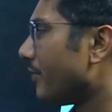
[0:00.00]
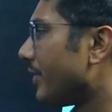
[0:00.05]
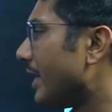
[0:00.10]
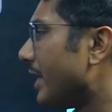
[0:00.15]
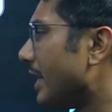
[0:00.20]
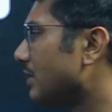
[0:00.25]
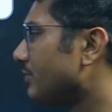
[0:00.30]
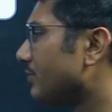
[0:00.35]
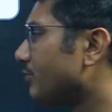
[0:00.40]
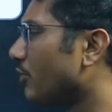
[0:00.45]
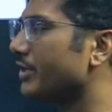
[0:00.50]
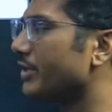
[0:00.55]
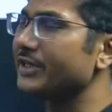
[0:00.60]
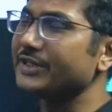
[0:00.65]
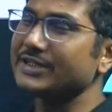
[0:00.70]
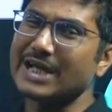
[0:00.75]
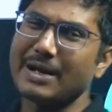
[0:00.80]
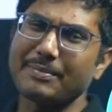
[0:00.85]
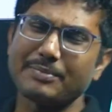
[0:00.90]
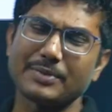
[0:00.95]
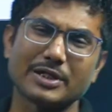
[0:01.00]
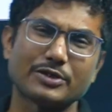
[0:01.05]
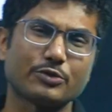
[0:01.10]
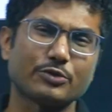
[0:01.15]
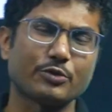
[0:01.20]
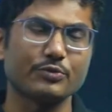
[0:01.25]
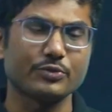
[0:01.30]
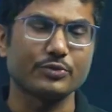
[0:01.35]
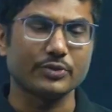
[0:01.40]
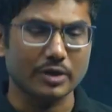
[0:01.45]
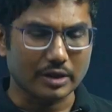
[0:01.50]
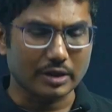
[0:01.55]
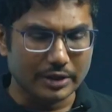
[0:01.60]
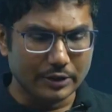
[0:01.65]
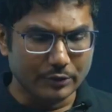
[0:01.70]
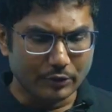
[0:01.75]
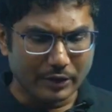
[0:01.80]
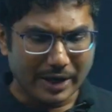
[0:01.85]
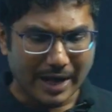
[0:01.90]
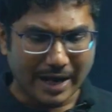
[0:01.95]
days for each chapter. So
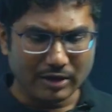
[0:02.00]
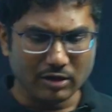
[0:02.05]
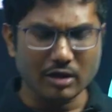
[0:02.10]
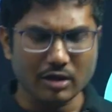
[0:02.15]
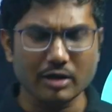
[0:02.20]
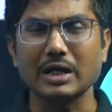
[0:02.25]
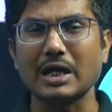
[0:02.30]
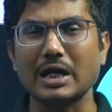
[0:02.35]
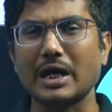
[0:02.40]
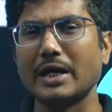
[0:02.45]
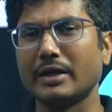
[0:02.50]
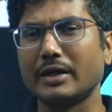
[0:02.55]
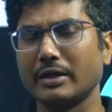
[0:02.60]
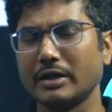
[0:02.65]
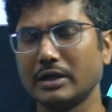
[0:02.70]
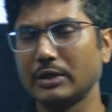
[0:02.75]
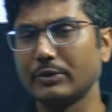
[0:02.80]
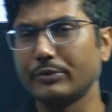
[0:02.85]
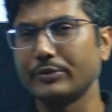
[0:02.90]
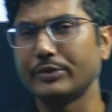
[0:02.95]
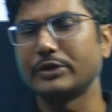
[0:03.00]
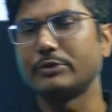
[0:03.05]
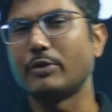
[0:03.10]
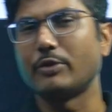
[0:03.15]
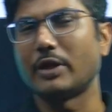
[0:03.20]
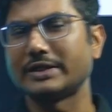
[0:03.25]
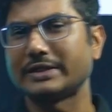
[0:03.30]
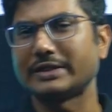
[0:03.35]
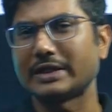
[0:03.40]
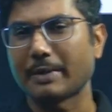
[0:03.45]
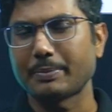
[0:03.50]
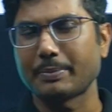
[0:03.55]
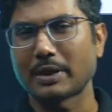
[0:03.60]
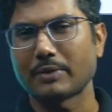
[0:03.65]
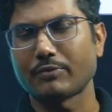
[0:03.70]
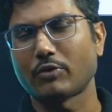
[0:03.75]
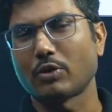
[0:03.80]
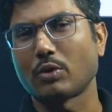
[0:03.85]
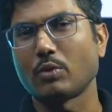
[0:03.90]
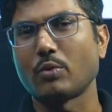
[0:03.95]
you cannot continue with one chapter
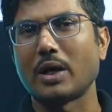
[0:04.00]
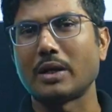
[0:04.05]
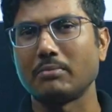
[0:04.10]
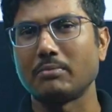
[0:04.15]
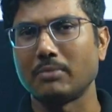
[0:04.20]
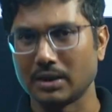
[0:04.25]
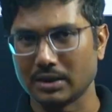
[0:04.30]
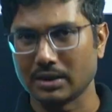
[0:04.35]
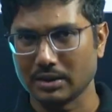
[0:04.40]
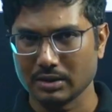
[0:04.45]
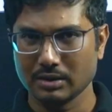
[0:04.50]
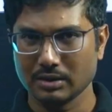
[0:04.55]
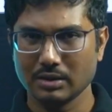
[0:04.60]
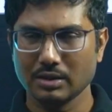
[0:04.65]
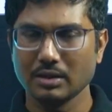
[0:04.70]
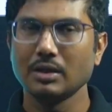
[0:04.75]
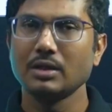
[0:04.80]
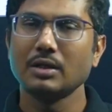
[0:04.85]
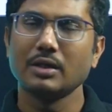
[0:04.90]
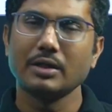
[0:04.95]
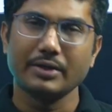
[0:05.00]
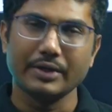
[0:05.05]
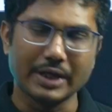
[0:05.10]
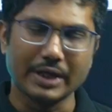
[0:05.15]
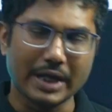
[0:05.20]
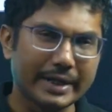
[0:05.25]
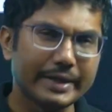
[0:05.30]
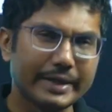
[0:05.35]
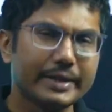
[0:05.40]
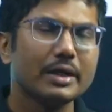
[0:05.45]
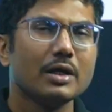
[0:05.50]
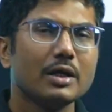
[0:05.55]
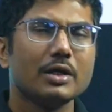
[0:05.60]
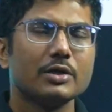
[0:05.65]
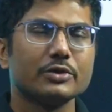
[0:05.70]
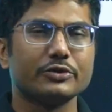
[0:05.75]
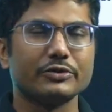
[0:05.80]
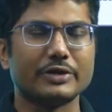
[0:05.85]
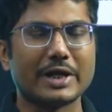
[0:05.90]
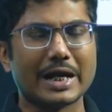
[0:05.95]
for 1 month, right?
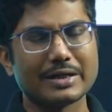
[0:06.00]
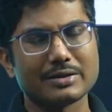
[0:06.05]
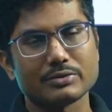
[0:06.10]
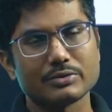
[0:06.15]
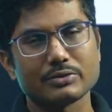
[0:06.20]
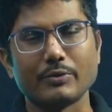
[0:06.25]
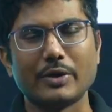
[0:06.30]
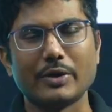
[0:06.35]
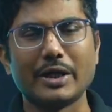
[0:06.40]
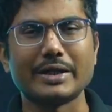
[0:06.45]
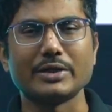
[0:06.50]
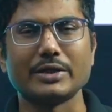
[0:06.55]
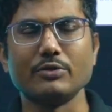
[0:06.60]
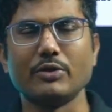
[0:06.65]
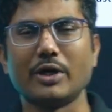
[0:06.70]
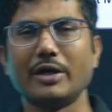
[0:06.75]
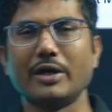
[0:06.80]
So that's what you are